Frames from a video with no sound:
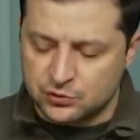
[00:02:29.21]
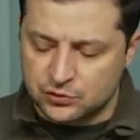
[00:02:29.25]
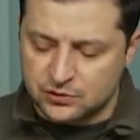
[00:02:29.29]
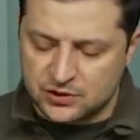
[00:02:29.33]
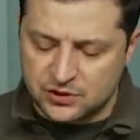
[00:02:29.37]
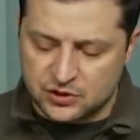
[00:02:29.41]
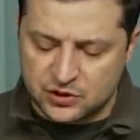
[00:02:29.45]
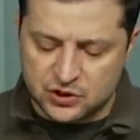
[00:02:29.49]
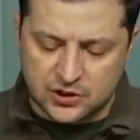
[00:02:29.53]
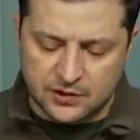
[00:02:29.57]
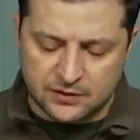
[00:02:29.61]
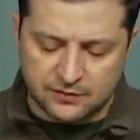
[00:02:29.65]

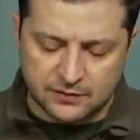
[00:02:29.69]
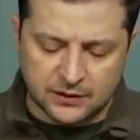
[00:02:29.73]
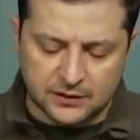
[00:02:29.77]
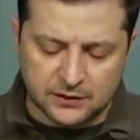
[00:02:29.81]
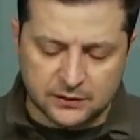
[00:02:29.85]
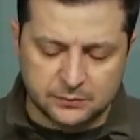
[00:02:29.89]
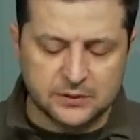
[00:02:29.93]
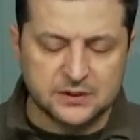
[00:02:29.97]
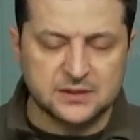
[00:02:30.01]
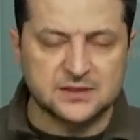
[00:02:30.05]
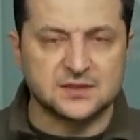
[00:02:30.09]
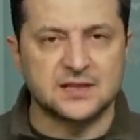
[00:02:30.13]
The fighting
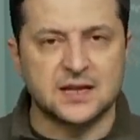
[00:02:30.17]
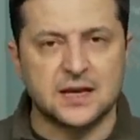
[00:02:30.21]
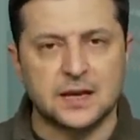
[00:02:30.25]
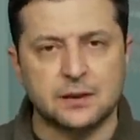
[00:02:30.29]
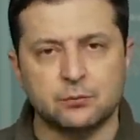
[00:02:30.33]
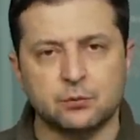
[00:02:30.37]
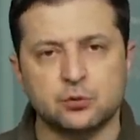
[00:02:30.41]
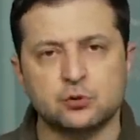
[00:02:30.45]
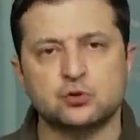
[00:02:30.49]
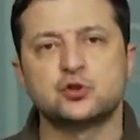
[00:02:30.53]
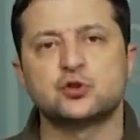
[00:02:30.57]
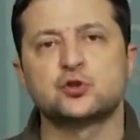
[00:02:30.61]
goes on
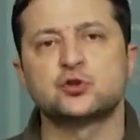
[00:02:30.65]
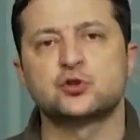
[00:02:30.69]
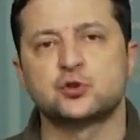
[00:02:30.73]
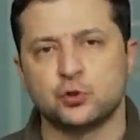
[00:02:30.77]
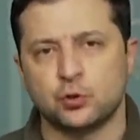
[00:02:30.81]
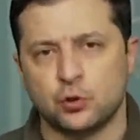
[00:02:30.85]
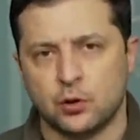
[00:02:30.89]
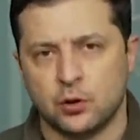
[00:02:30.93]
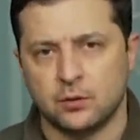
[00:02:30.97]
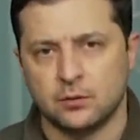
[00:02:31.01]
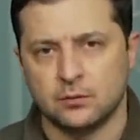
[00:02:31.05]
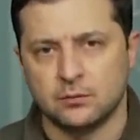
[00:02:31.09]
in many
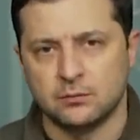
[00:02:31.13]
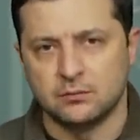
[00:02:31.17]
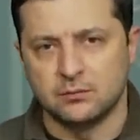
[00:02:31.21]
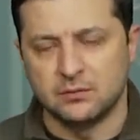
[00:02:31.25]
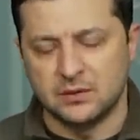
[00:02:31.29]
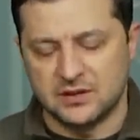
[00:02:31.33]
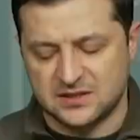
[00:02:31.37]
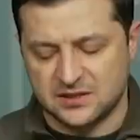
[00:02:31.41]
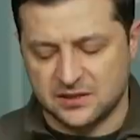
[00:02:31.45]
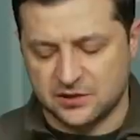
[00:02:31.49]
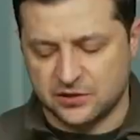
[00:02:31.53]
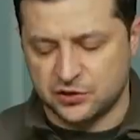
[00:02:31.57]
cities of our
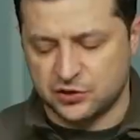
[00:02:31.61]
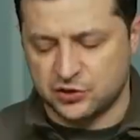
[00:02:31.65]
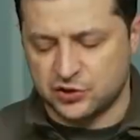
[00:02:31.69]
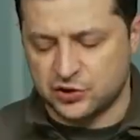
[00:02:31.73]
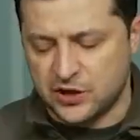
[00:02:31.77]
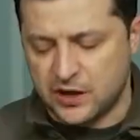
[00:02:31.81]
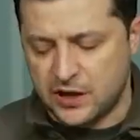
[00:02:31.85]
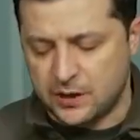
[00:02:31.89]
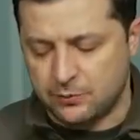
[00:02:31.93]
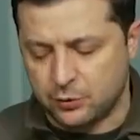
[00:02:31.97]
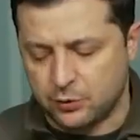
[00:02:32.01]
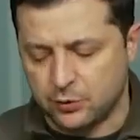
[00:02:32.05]
state,
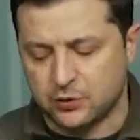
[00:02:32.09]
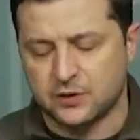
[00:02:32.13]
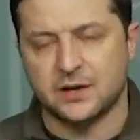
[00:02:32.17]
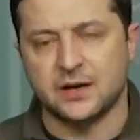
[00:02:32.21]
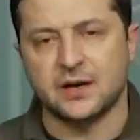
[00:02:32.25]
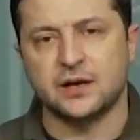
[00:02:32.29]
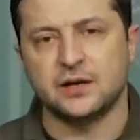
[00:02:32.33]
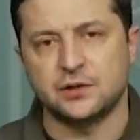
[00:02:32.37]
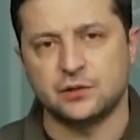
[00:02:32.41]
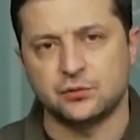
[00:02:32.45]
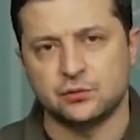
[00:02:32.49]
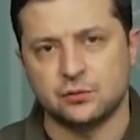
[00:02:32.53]
but we
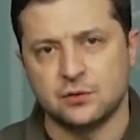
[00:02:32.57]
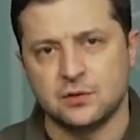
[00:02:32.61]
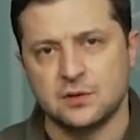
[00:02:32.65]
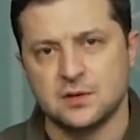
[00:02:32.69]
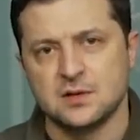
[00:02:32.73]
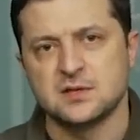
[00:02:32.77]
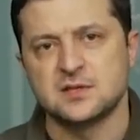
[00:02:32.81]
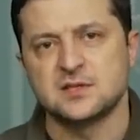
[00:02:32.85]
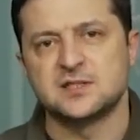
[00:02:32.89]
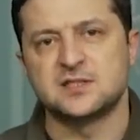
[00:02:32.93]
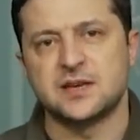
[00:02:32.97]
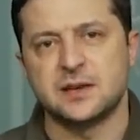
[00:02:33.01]
know we are
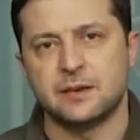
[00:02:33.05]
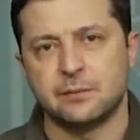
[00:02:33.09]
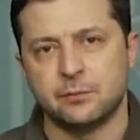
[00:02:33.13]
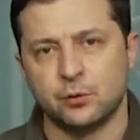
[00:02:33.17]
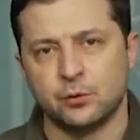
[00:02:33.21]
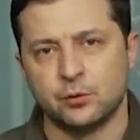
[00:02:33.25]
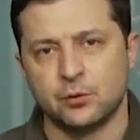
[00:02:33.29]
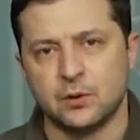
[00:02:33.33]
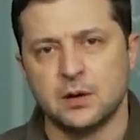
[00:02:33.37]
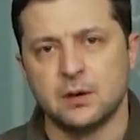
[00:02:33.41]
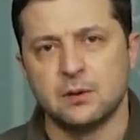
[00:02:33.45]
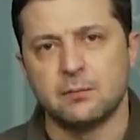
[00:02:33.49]

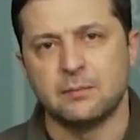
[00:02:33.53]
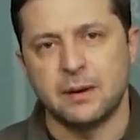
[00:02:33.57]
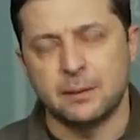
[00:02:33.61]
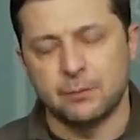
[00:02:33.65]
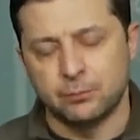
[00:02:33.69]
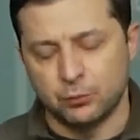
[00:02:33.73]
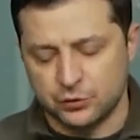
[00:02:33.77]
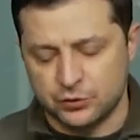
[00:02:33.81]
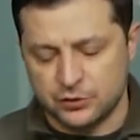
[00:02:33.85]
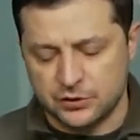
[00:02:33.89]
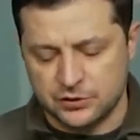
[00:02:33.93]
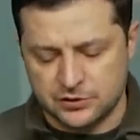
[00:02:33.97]
defending our
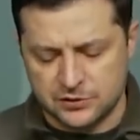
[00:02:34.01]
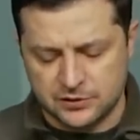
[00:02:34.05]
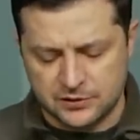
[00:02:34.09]
country,